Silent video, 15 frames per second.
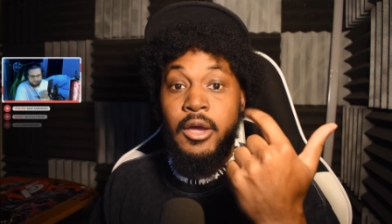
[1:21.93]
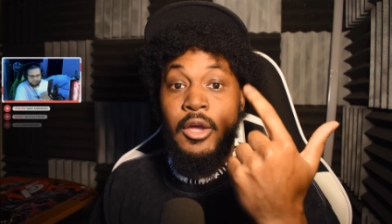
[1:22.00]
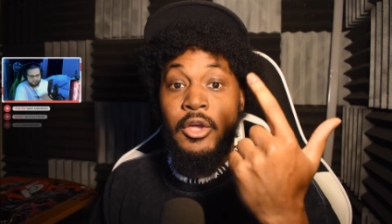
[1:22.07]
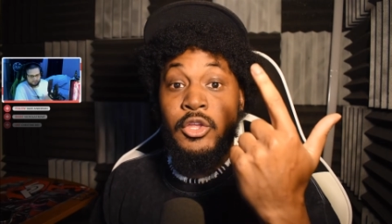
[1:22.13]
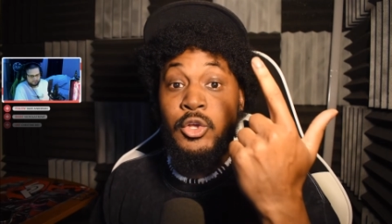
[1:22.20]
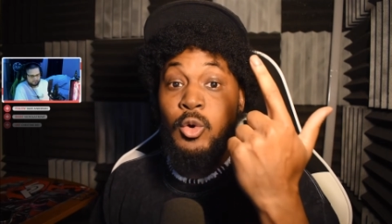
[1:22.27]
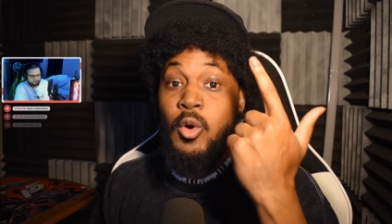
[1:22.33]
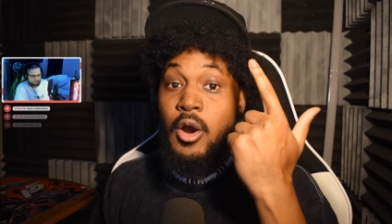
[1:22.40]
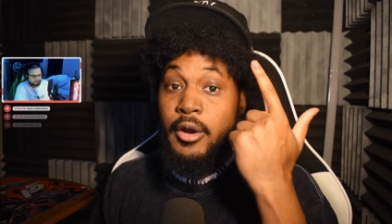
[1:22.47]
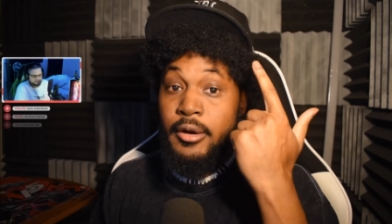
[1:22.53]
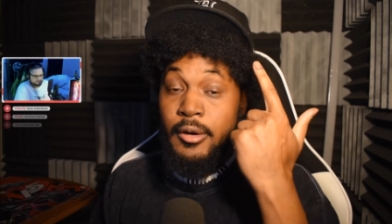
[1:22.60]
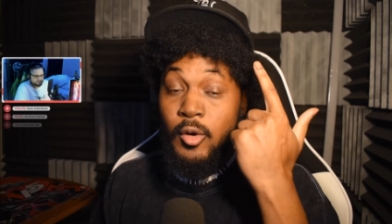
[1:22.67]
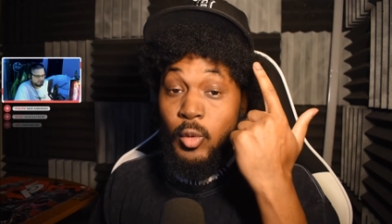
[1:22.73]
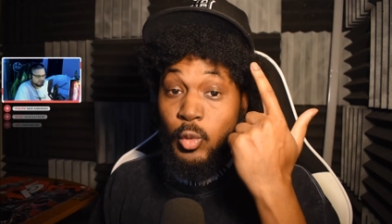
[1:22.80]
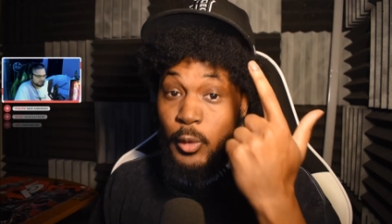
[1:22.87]
You
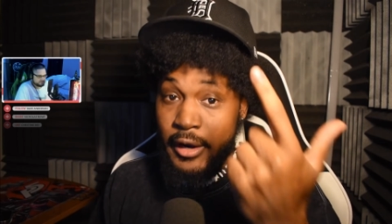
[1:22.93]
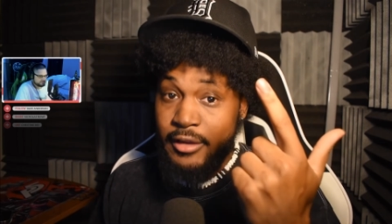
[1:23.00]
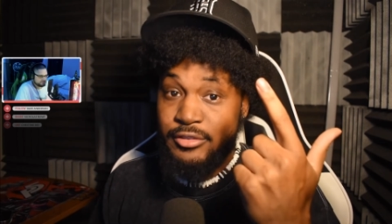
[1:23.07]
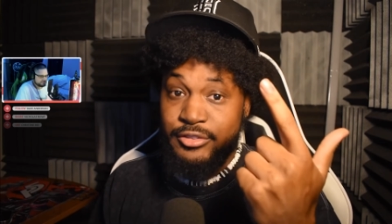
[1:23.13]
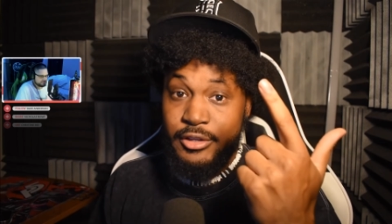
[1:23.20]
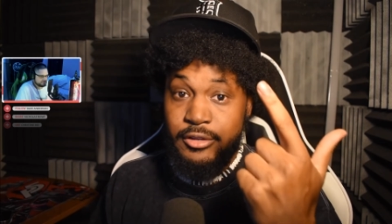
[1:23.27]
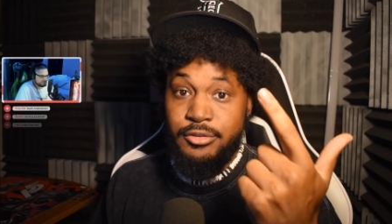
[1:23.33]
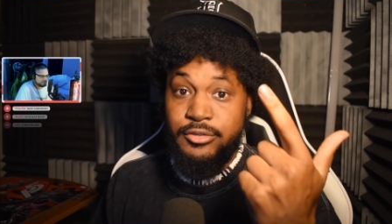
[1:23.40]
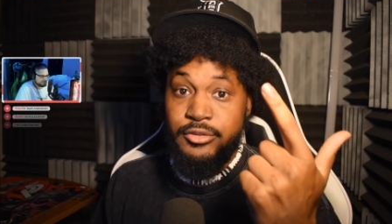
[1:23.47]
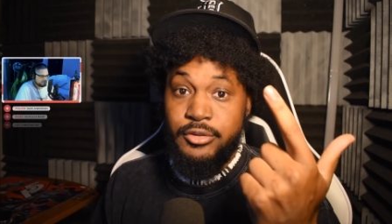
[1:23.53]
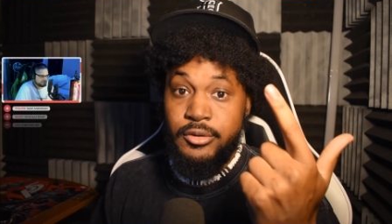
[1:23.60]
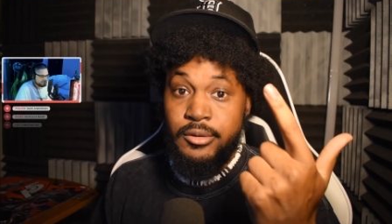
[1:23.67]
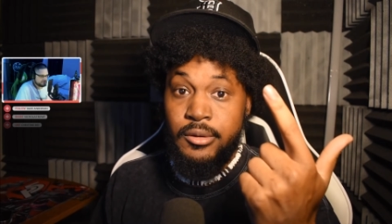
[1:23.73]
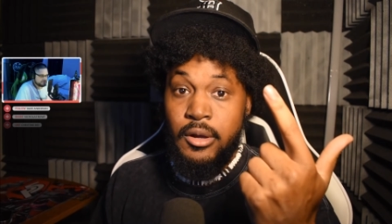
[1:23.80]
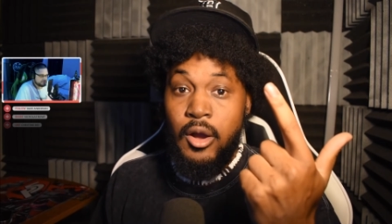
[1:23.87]
are racist,
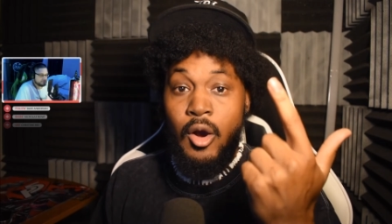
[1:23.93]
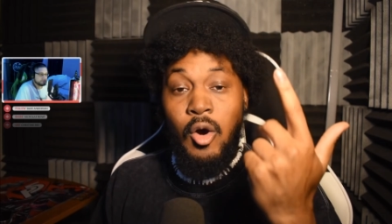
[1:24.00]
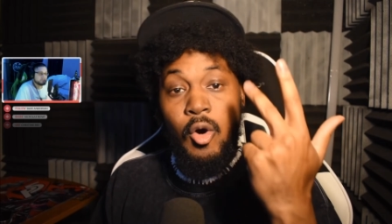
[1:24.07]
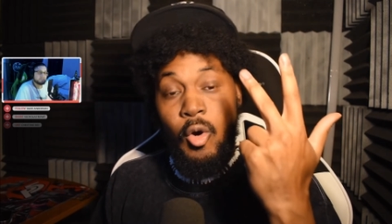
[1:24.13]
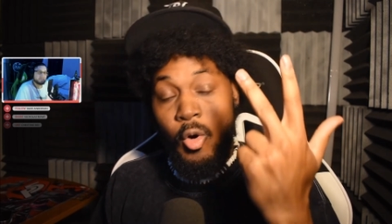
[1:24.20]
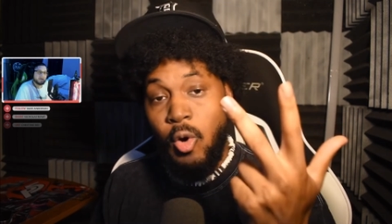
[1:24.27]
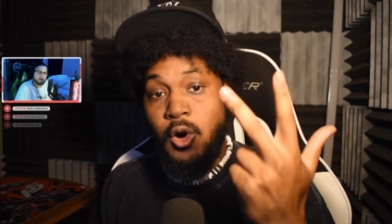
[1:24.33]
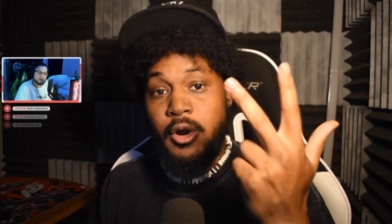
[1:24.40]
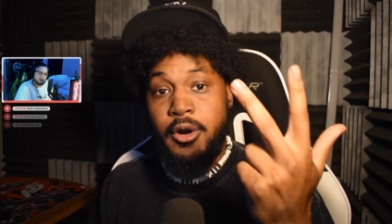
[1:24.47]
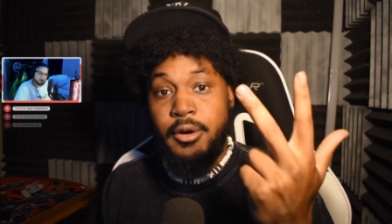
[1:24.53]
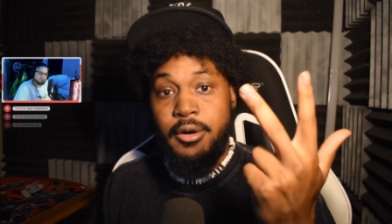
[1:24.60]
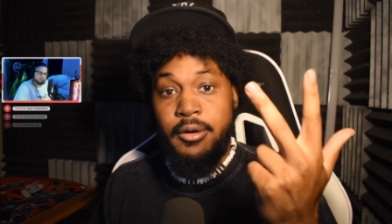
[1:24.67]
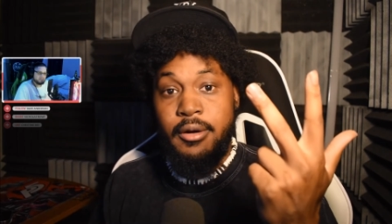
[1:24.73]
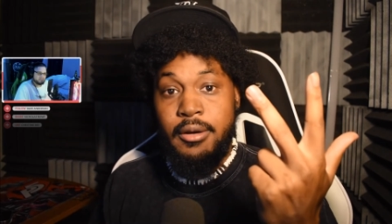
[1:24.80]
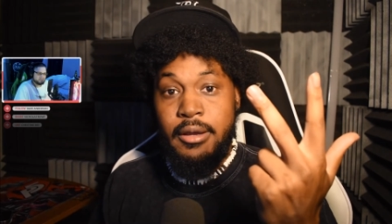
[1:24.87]
or
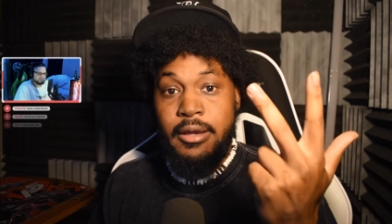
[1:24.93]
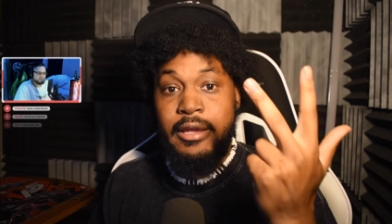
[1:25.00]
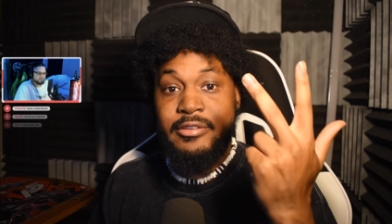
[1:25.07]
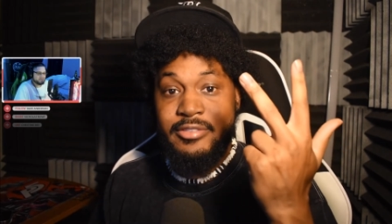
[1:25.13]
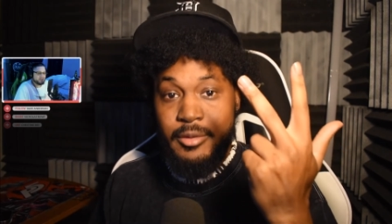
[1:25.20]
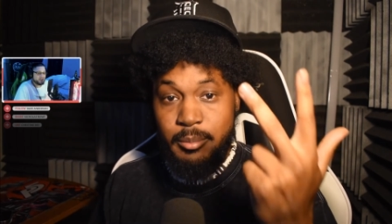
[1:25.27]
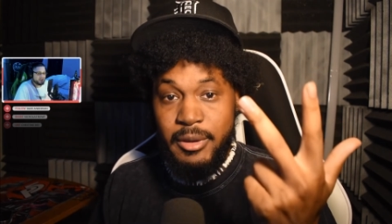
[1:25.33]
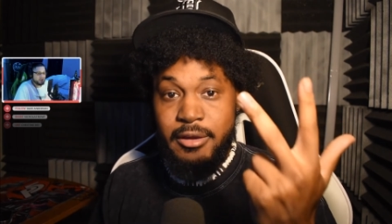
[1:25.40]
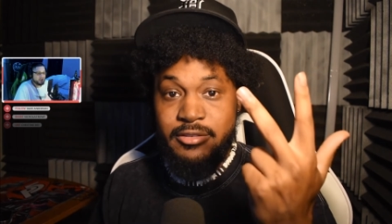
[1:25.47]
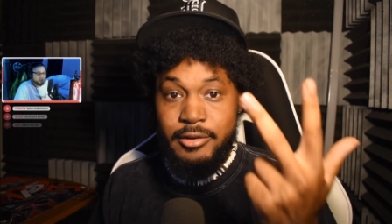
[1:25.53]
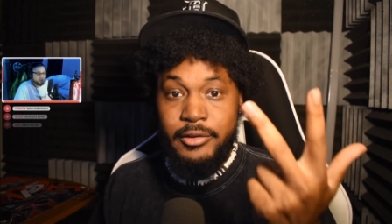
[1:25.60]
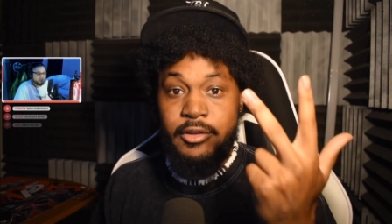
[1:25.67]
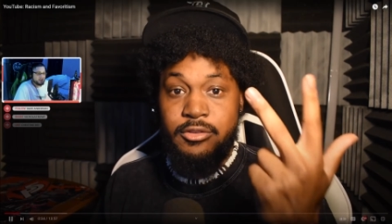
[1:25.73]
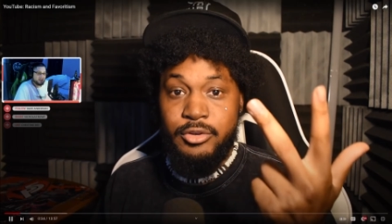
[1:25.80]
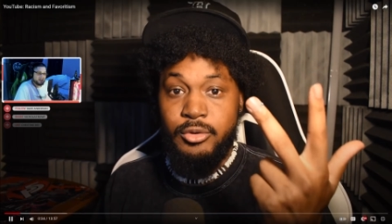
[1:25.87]
it's a mix of
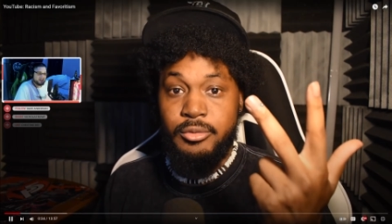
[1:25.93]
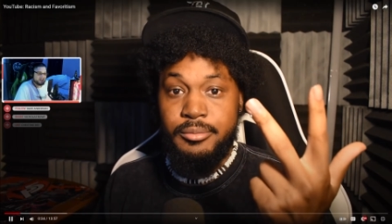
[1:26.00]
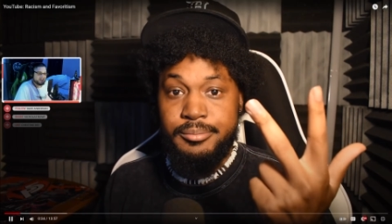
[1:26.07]
the two.